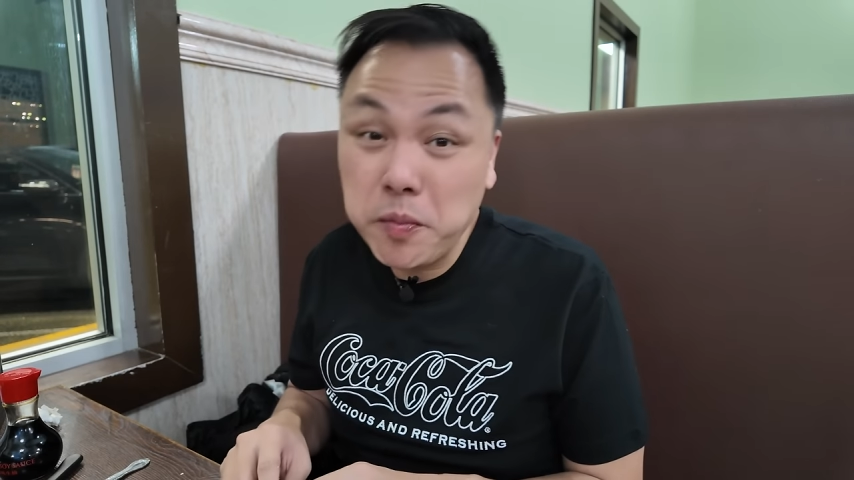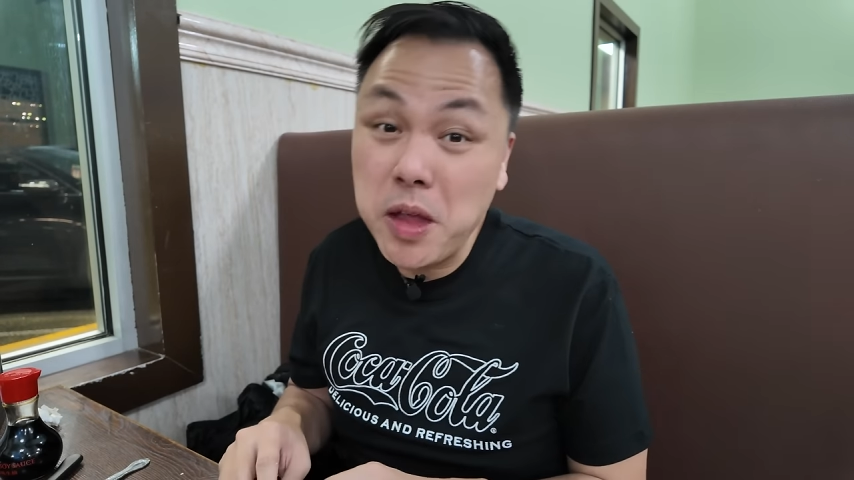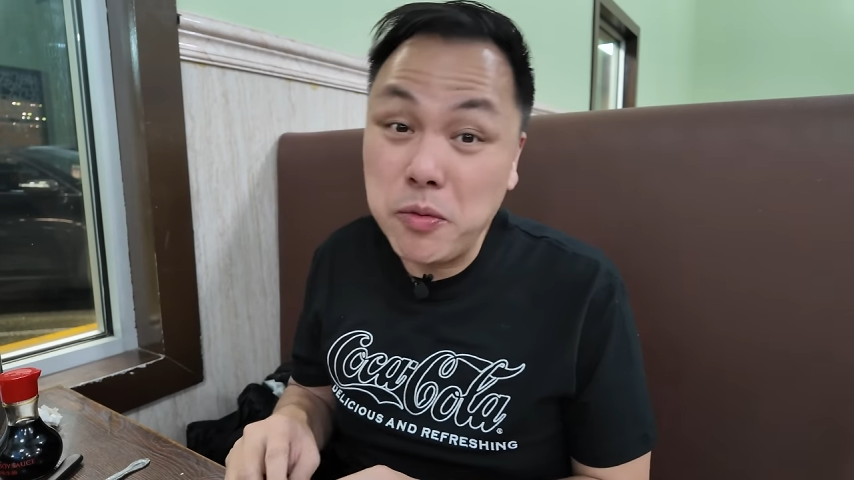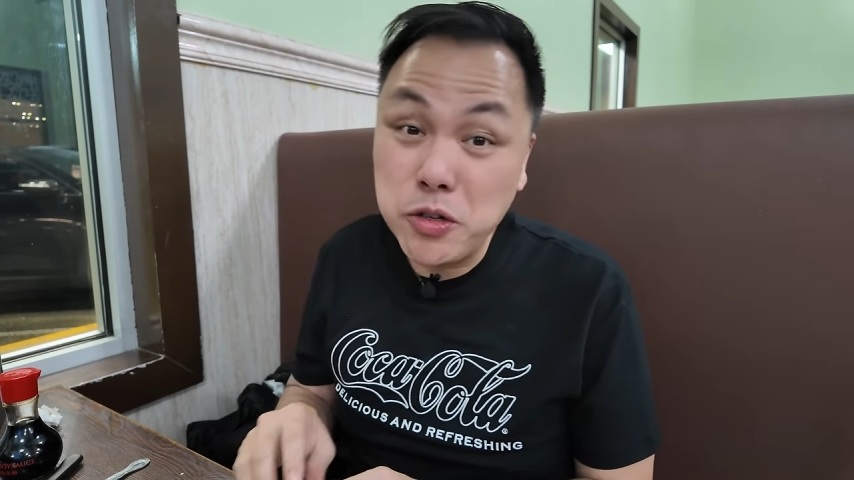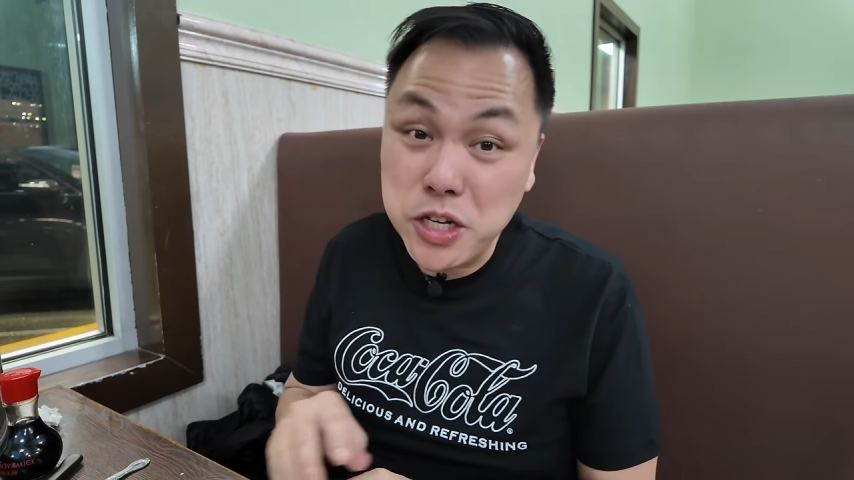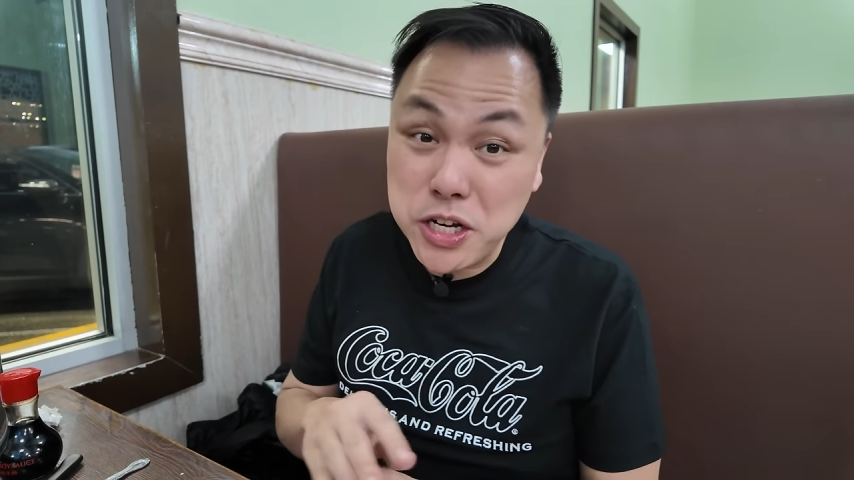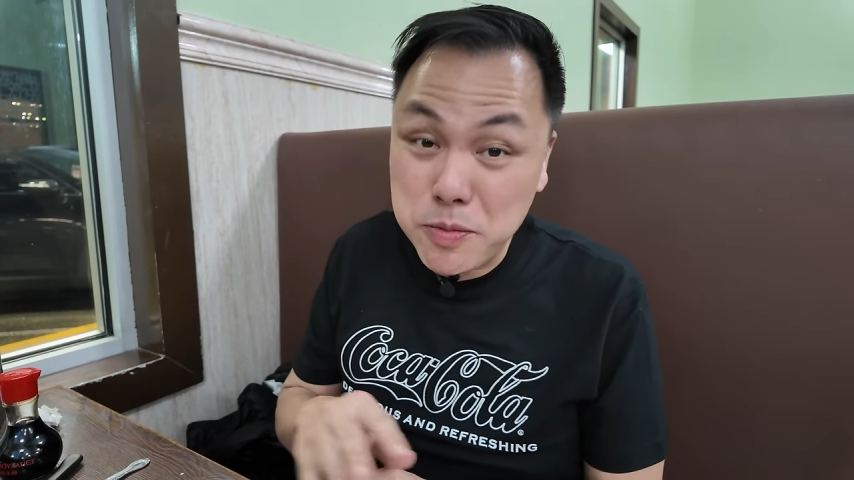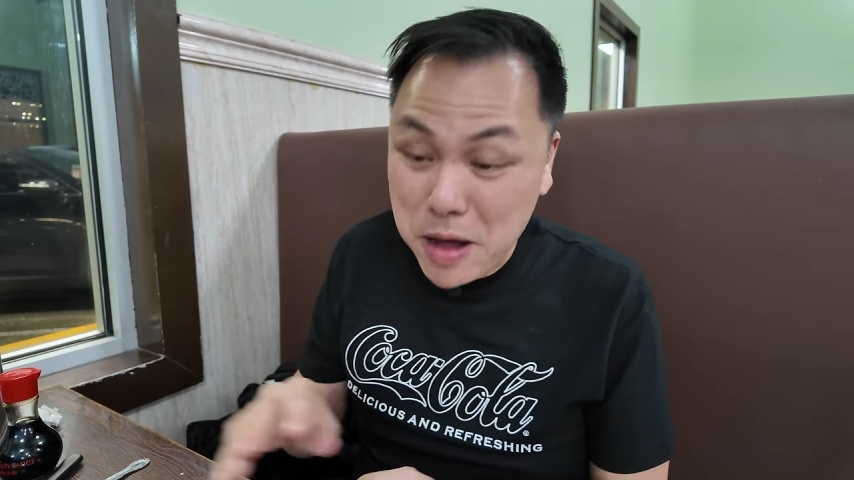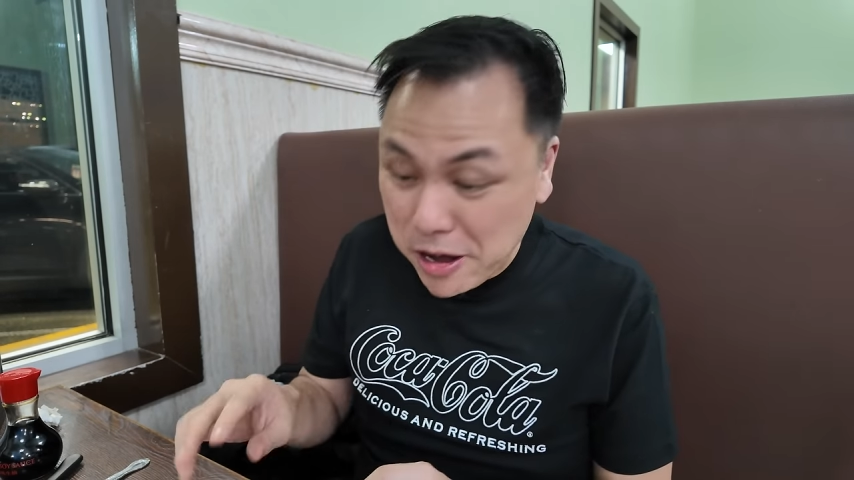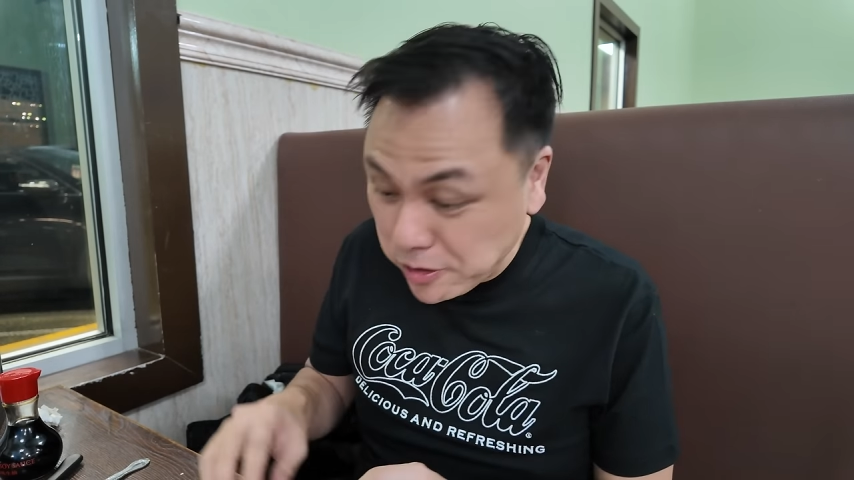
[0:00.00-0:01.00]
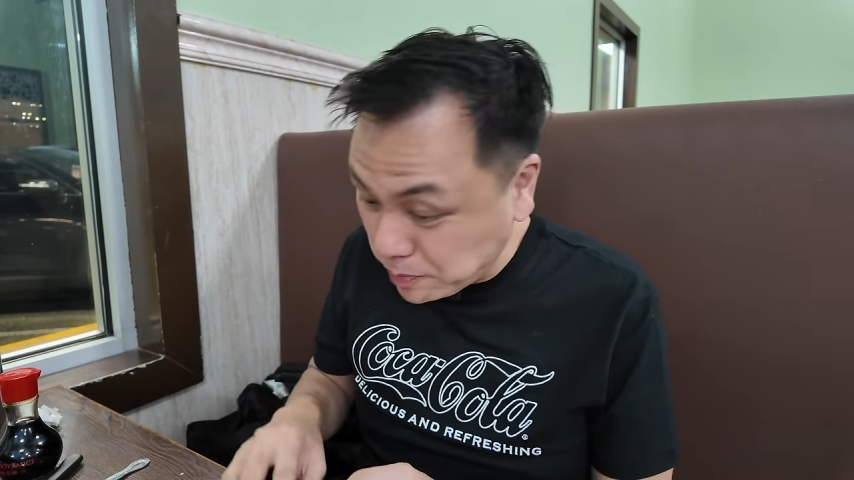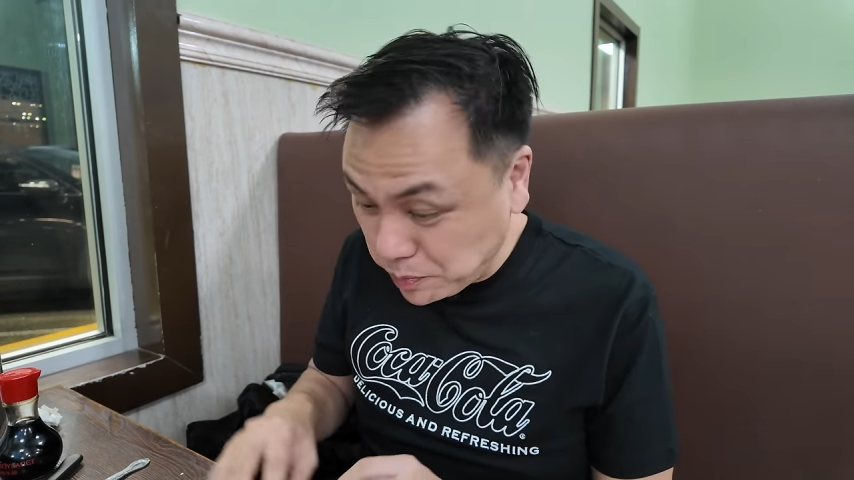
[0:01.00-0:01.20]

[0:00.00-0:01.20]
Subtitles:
and we'll take it back